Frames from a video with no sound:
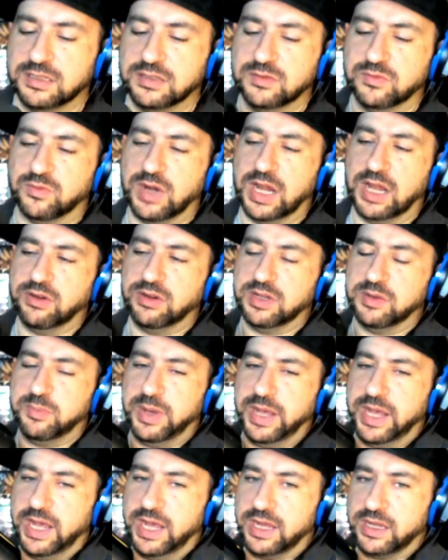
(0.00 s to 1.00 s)
Rounded
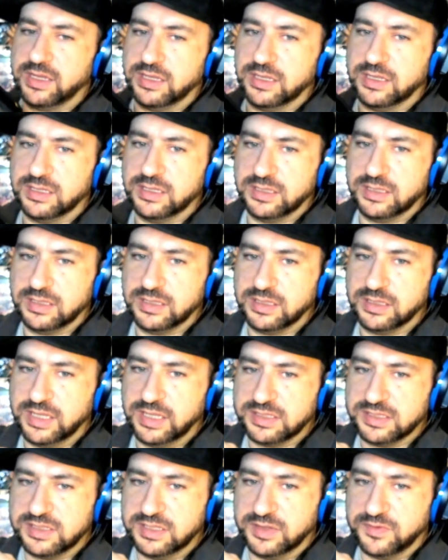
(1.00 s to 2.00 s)
back.
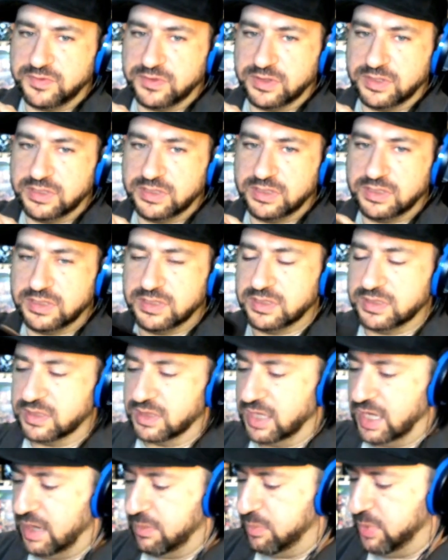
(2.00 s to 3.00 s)
That's different.
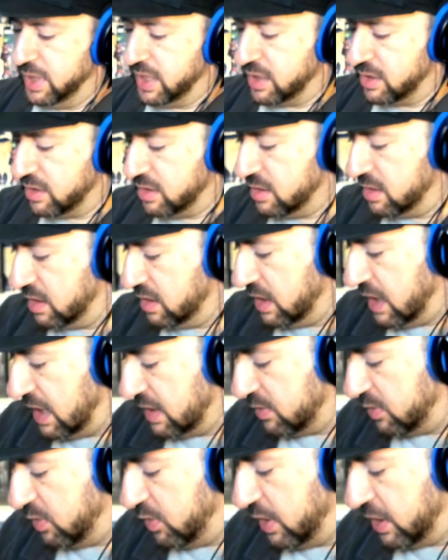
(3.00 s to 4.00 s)
A lot bigger, a
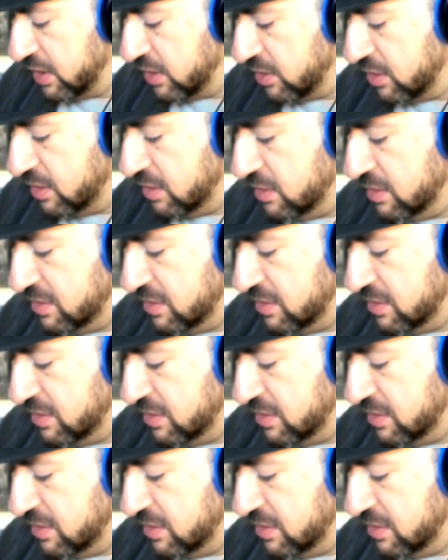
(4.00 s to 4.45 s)
lot thicker.